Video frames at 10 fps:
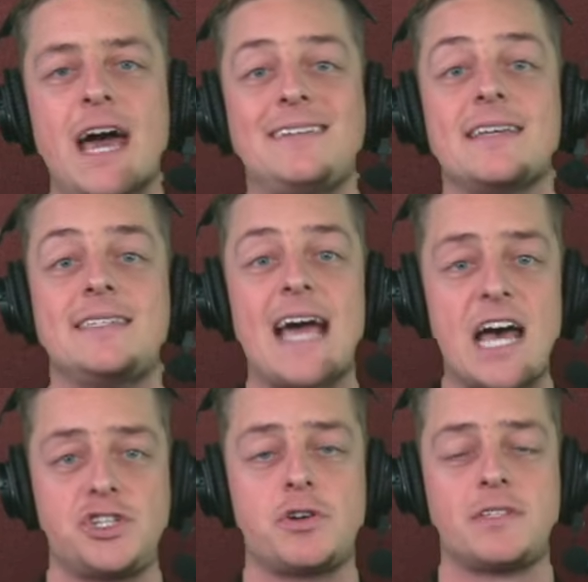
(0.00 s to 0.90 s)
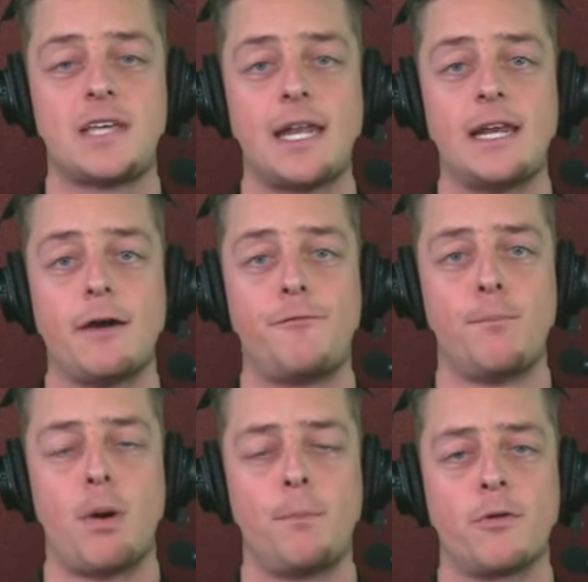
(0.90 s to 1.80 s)
that disastrous Sunday Night
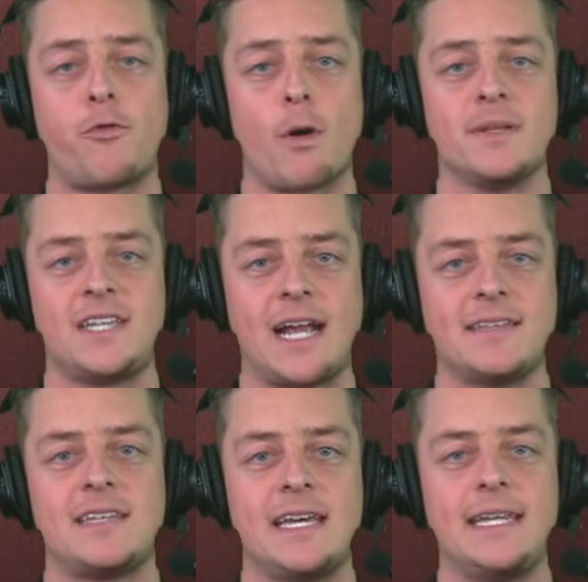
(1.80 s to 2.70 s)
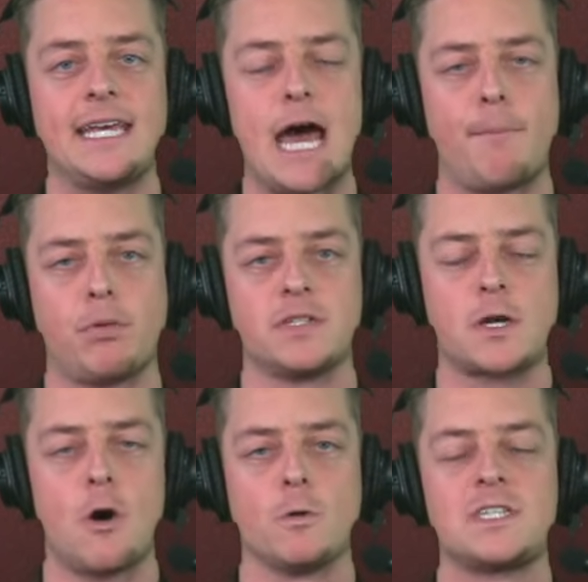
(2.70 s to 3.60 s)
Football performance against the Indianapolis
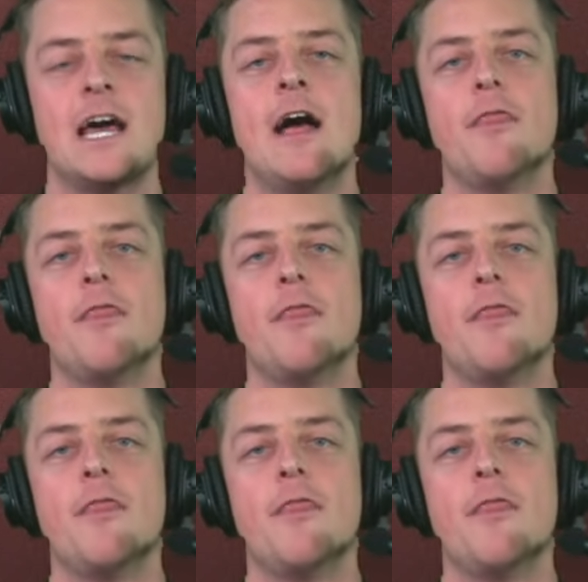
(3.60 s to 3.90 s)
Colts.